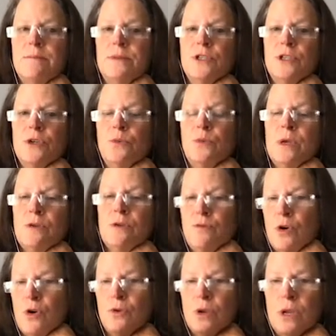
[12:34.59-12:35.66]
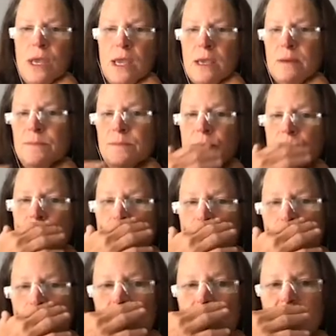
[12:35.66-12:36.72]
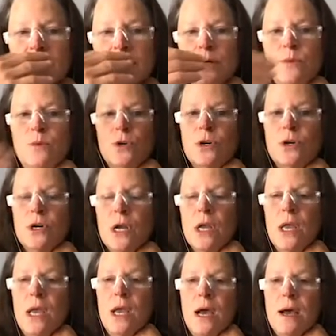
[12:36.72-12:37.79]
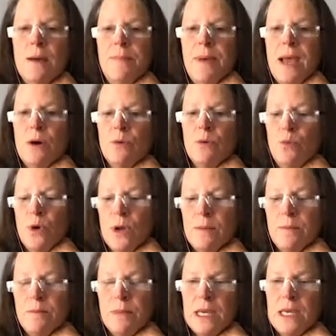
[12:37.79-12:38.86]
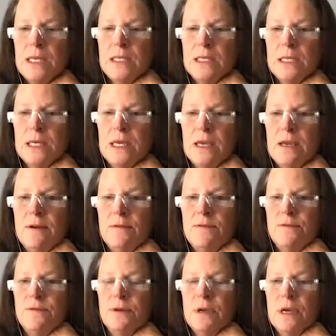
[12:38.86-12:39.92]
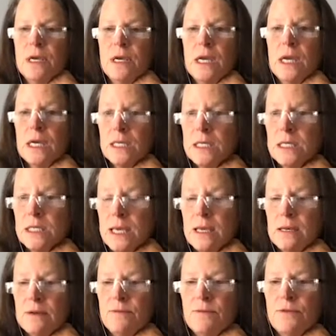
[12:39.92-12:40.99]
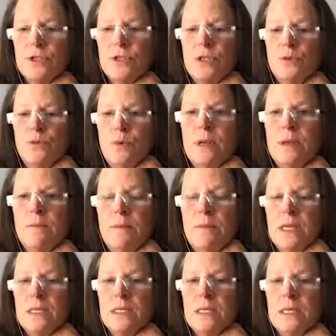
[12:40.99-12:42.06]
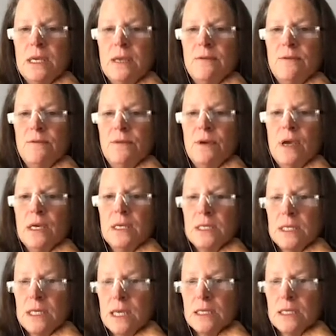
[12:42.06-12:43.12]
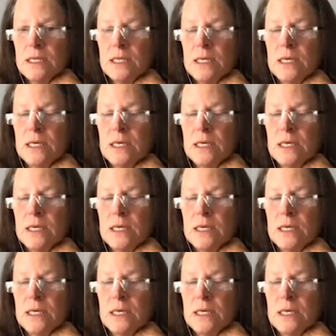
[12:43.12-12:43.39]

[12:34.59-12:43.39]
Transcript: So we wrote a brochure, as it were, about what it means to give consent versus what it meant to give assent.